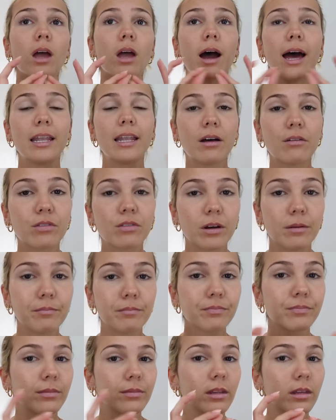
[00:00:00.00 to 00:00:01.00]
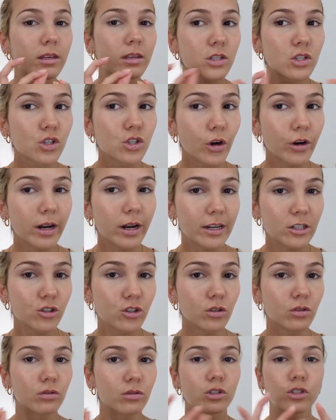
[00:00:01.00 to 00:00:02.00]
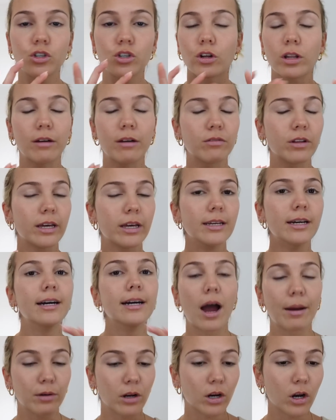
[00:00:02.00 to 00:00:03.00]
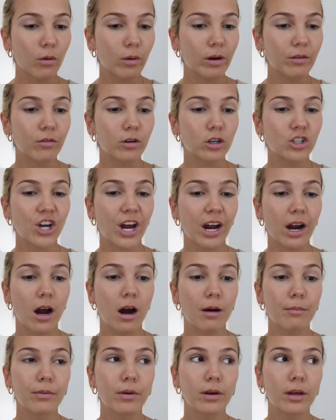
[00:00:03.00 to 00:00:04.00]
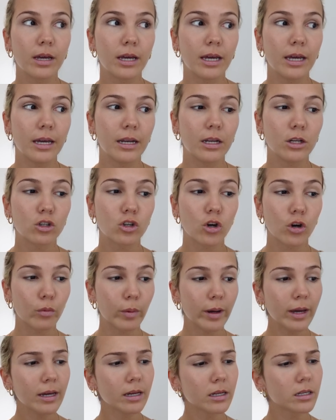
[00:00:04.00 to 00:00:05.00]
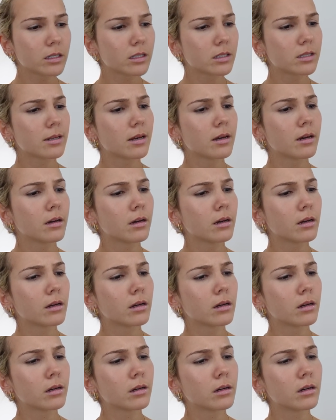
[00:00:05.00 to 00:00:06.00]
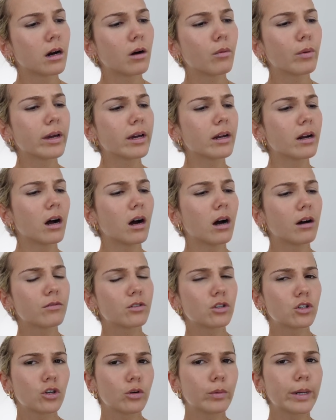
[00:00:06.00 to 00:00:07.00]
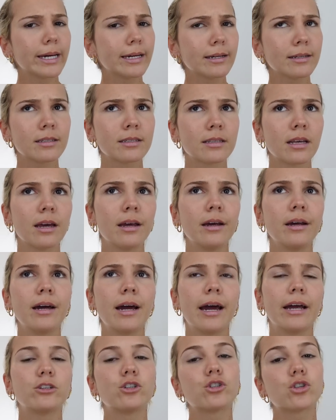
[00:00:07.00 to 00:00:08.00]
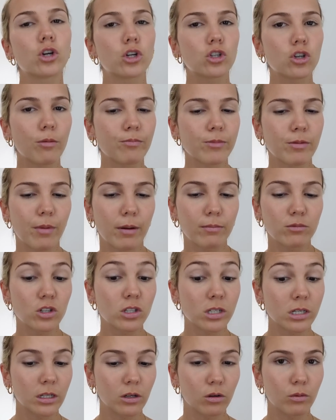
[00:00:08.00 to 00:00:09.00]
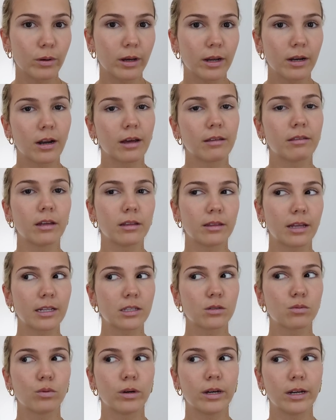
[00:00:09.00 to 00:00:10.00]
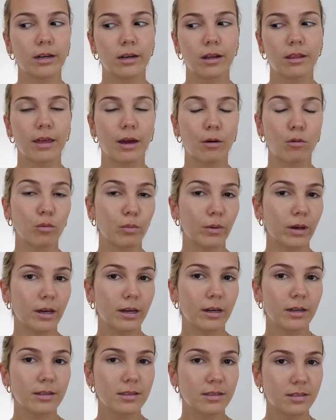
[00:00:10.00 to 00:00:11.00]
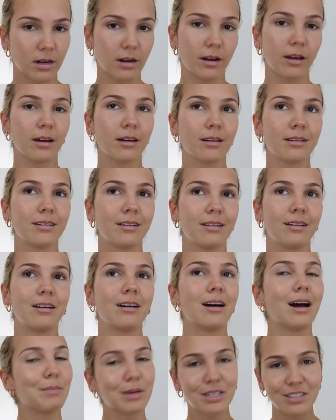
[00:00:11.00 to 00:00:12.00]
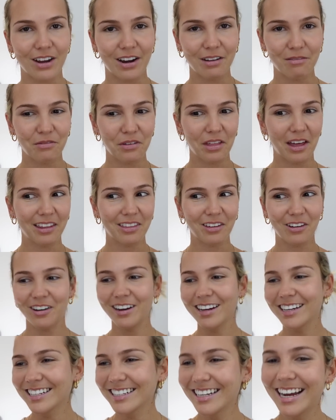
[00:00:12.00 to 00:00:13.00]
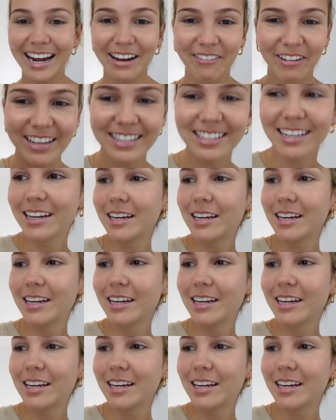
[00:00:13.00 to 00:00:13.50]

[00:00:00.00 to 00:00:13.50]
I love them. So natural, so lovely. I'm going to go in for a checkup in 2 weeks, a week and a half to 2 weeks. And she's going to top them up just a little bit. And I think that's when they will be stunning. I'm excited for that though. Anyways.